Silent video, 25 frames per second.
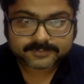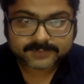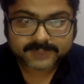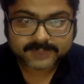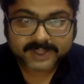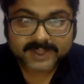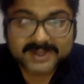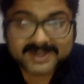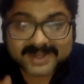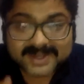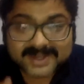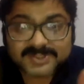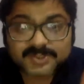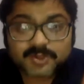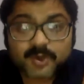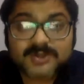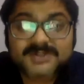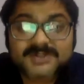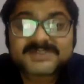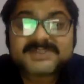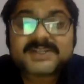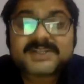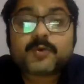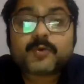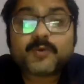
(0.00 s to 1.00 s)
It does
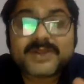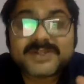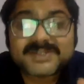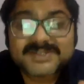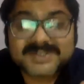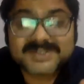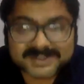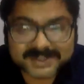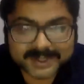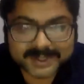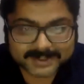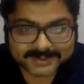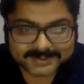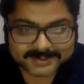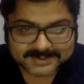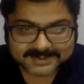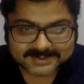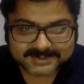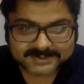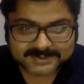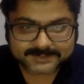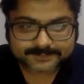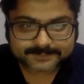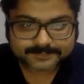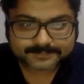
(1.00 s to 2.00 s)
not say which
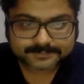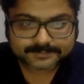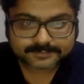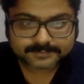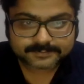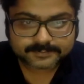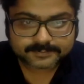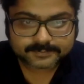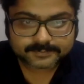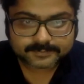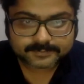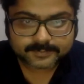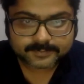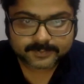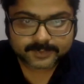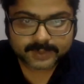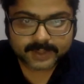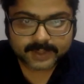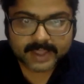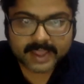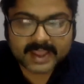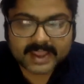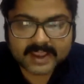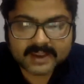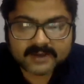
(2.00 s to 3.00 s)
states.
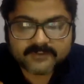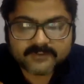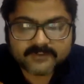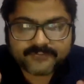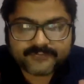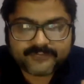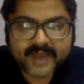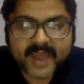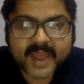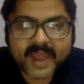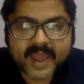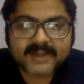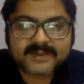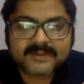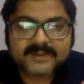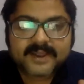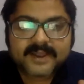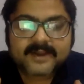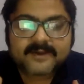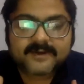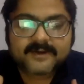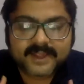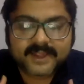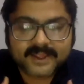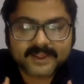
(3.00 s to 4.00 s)
In fact,
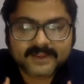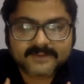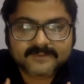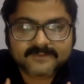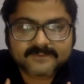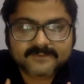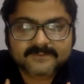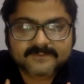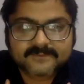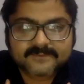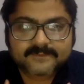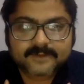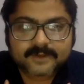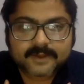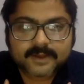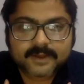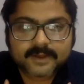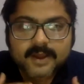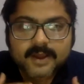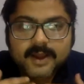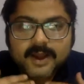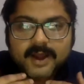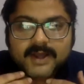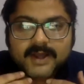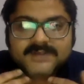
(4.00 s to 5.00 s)
there is
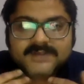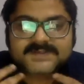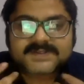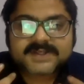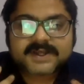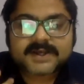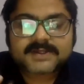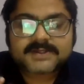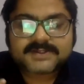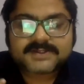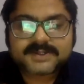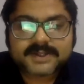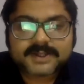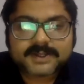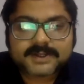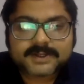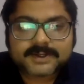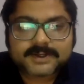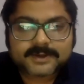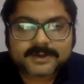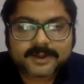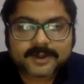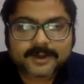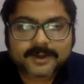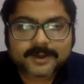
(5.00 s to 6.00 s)
a
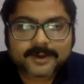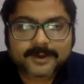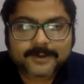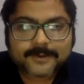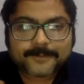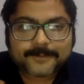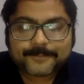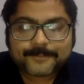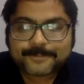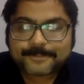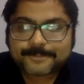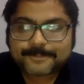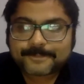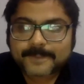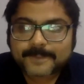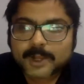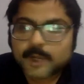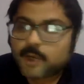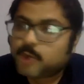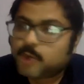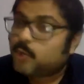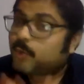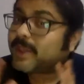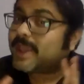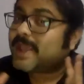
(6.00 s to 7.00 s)
certain uh,
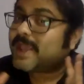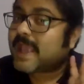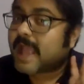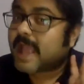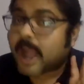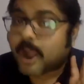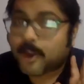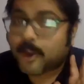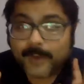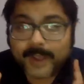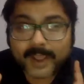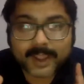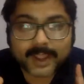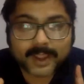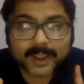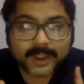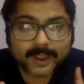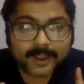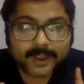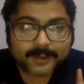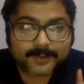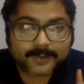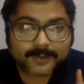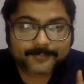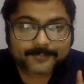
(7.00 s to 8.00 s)
looking
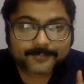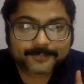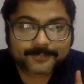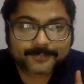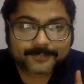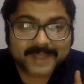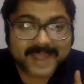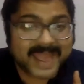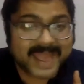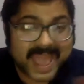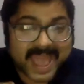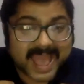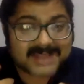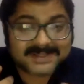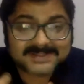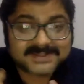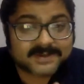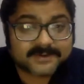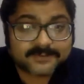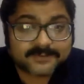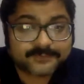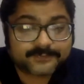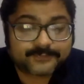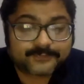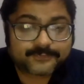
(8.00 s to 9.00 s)
away as
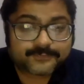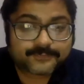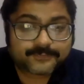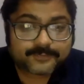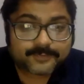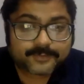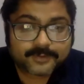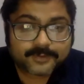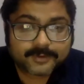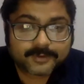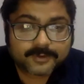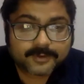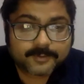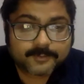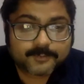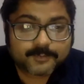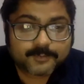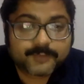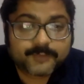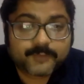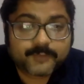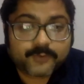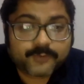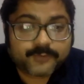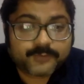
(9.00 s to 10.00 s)
if
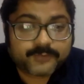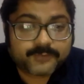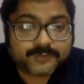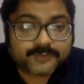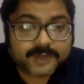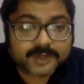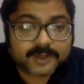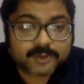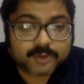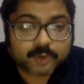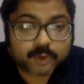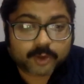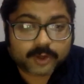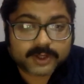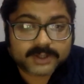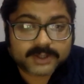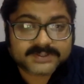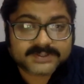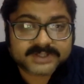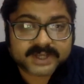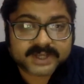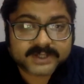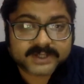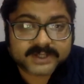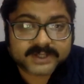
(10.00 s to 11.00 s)
before 15th
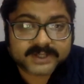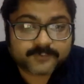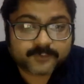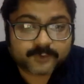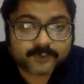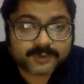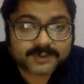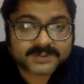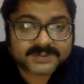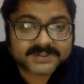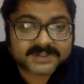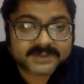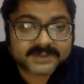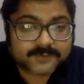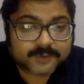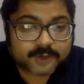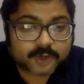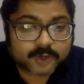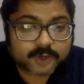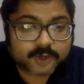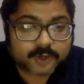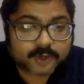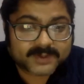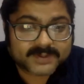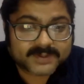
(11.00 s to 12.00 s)
August 1947 or
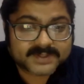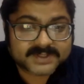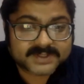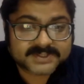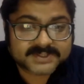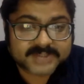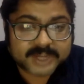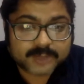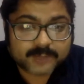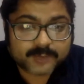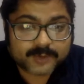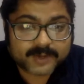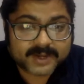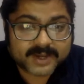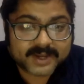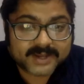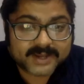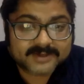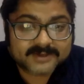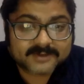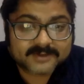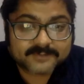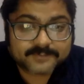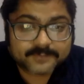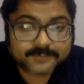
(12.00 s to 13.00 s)
26 January
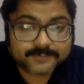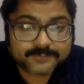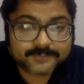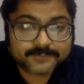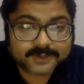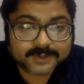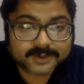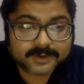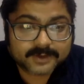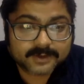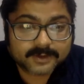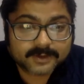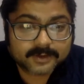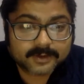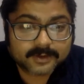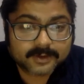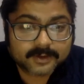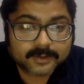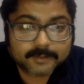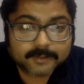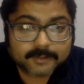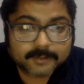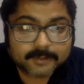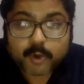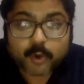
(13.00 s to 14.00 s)
1950,
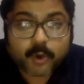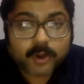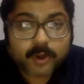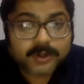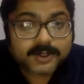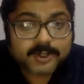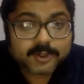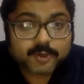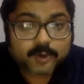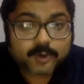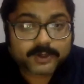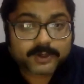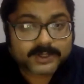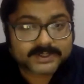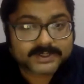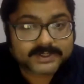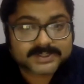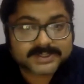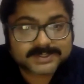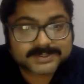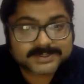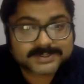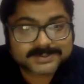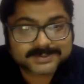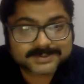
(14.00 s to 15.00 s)
Bengal did not
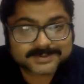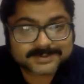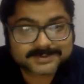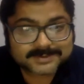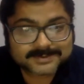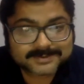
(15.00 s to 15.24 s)
exist